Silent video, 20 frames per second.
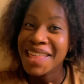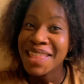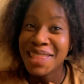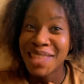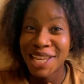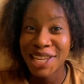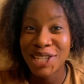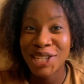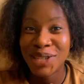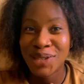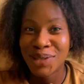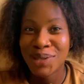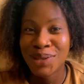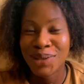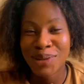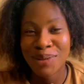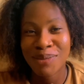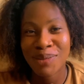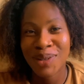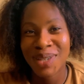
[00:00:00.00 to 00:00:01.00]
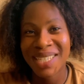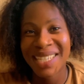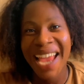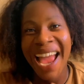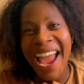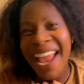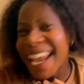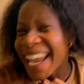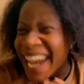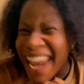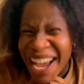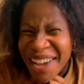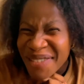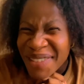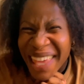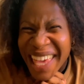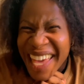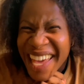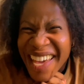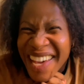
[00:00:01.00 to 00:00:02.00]
Thank you so much. I
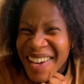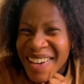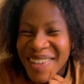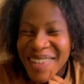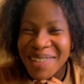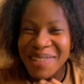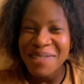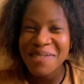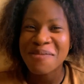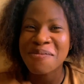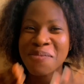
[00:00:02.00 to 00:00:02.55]
love you.